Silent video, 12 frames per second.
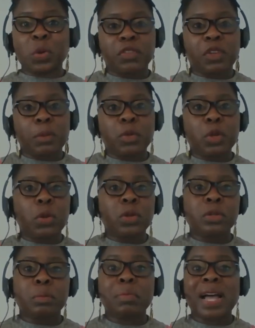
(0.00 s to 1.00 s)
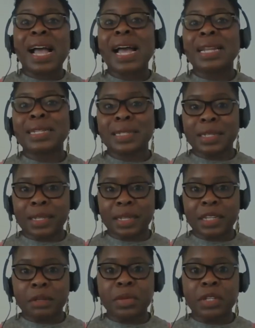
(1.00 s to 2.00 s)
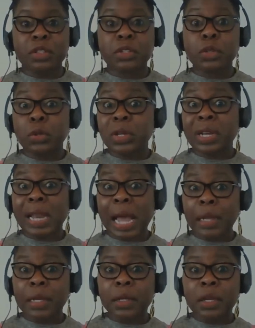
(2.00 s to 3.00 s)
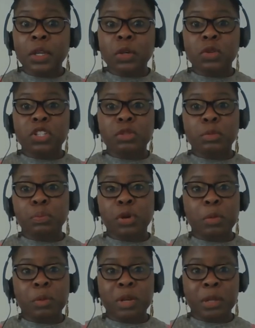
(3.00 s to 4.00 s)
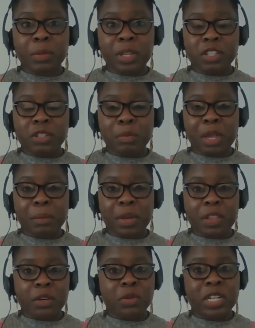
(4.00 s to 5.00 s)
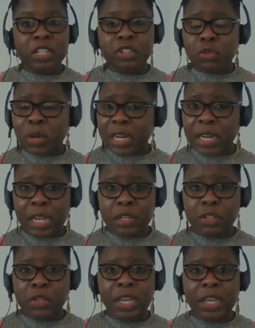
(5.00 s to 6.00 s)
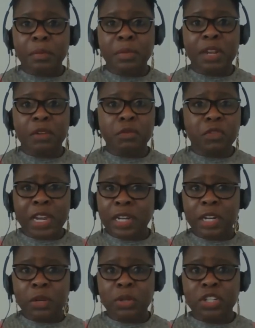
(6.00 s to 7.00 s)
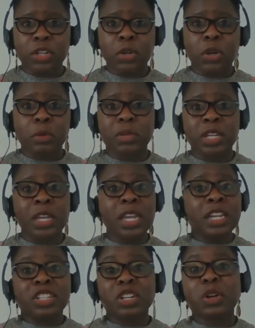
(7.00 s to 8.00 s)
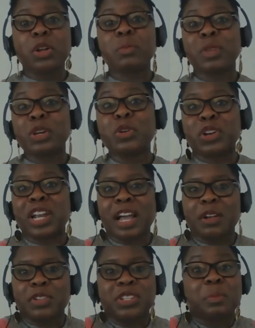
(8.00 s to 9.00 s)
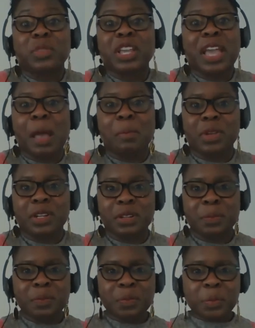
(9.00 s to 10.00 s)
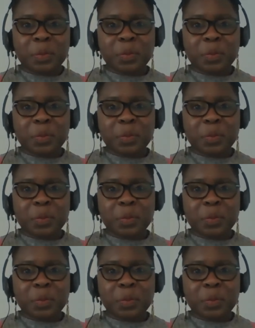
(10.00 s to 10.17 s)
if I'm called Bahati, it means good luck, which probably means my mother really tried hard to get me. And finally, when she got me, she called me good luck or something happened